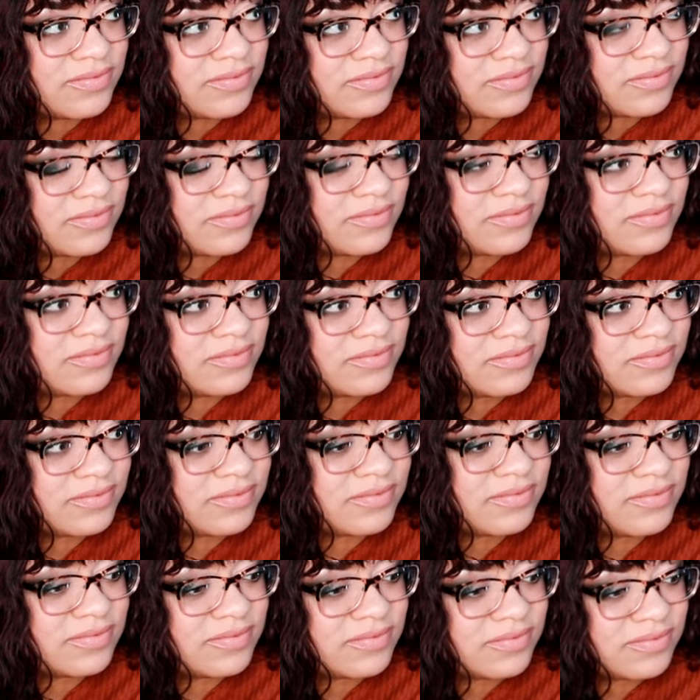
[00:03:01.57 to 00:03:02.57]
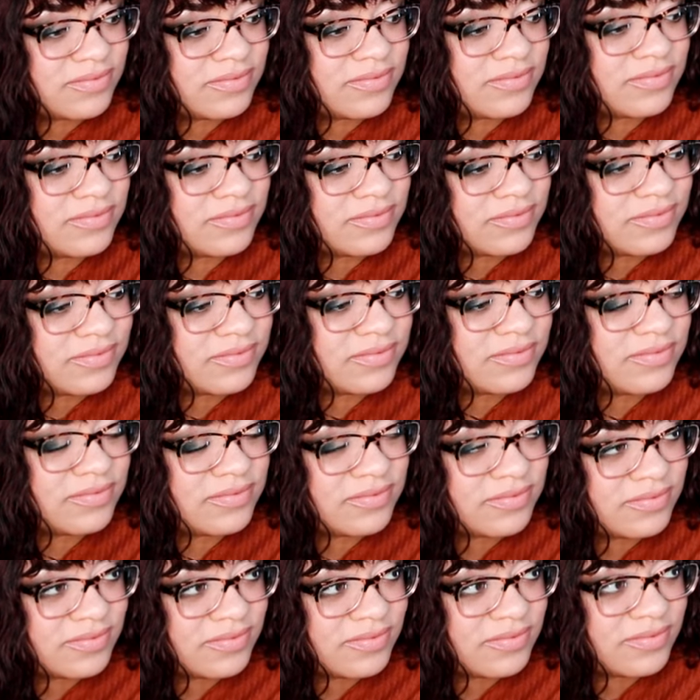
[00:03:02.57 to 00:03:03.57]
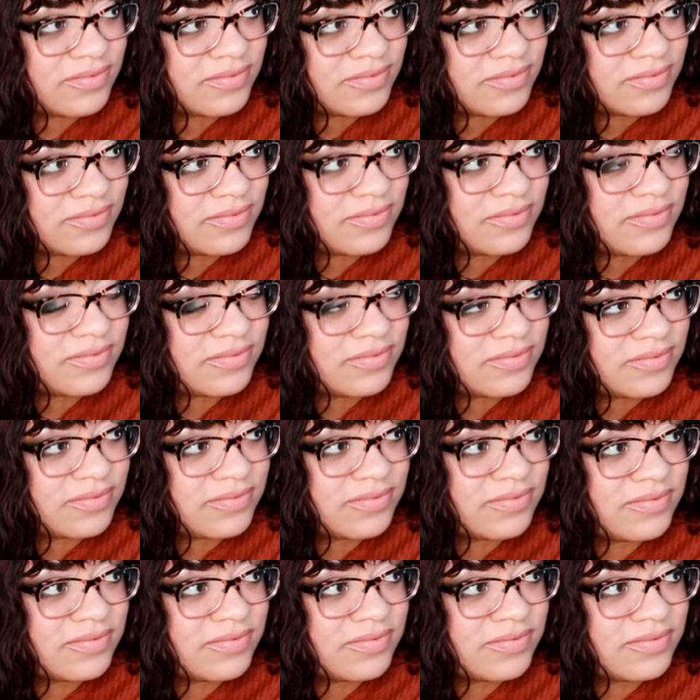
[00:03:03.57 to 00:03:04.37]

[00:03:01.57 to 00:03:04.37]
(silent)